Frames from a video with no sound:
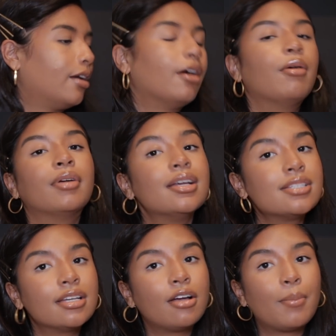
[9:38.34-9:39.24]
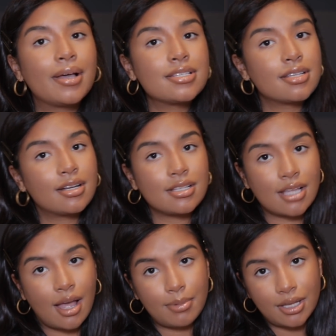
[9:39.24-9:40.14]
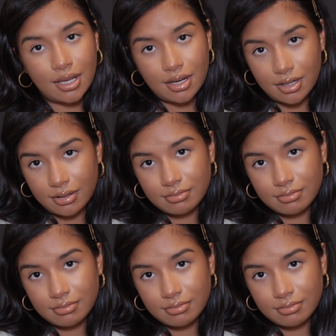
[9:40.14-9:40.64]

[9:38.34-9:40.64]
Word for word: when I tell y'all my son is complicated.